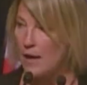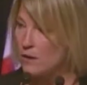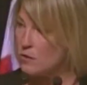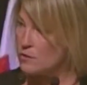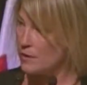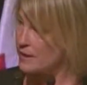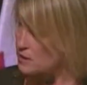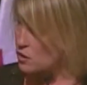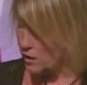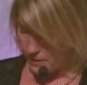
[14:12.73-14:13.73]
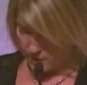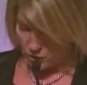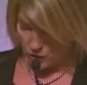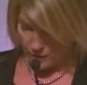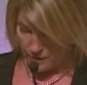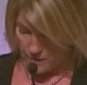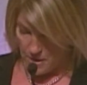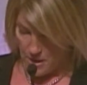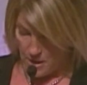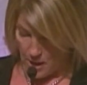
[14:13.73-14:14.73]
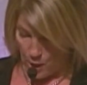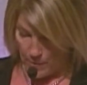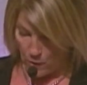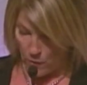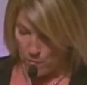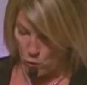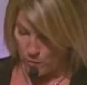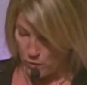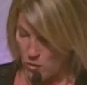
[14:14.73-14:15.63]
I'd also like to talk this year about the more